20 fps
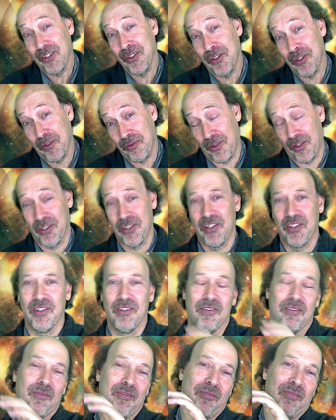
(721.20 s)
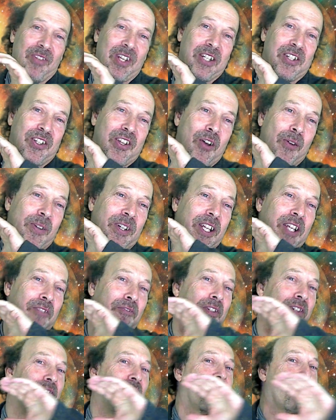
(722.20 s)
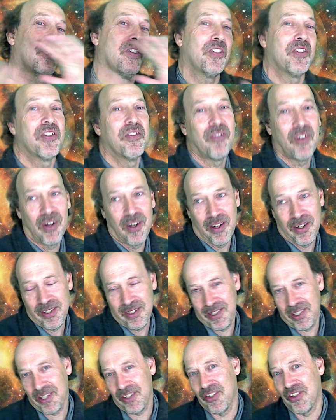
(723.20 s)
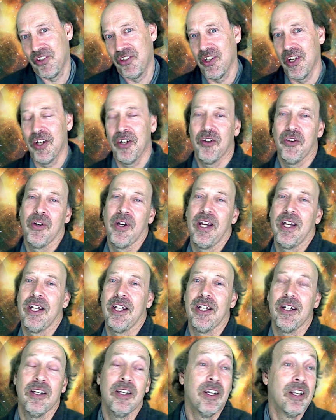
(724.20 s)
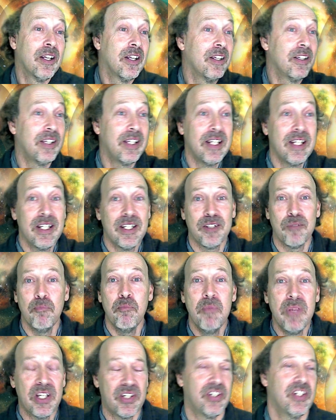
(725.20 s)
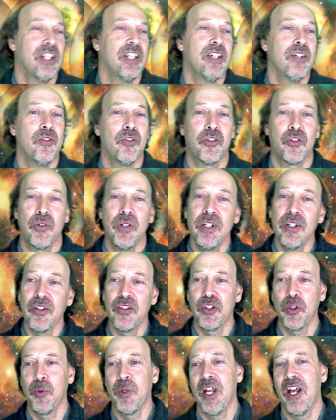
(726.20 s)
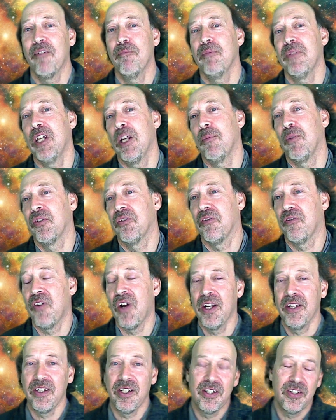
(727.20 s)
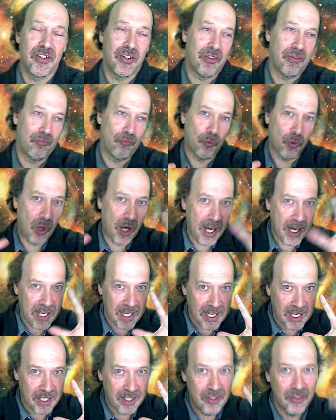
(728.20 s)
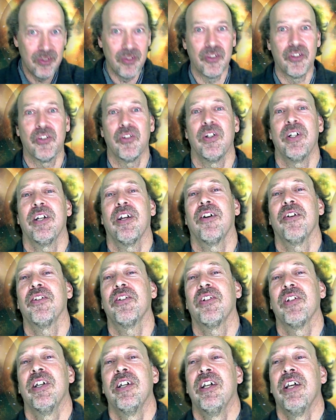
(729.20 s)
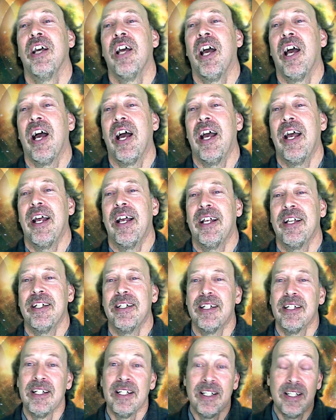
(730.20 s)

universe that's going in reverse of ours that's generating these missing neutrinos that we haven't been able to find. These are right-handed neutrinos. And